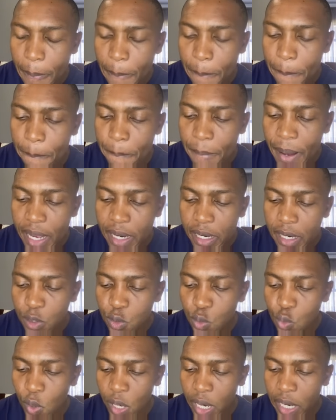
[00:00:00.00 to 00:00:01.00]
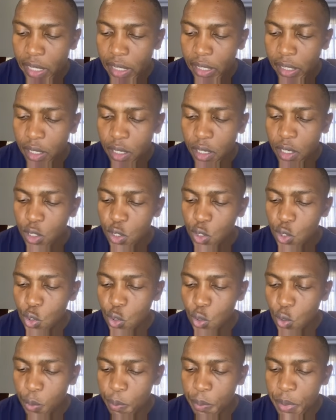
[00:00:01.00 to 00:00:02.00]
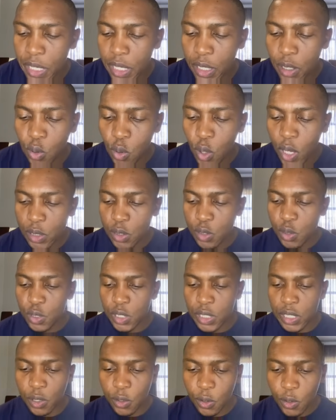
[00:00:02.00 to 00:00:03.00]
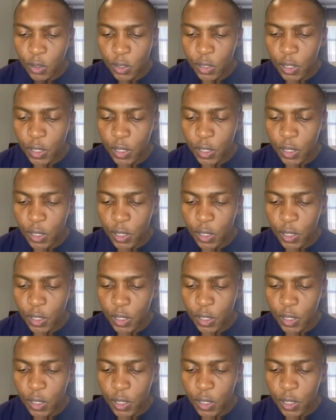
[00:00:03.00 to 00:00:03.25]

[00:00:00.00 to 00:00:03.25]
minus 1 should be equal to 0.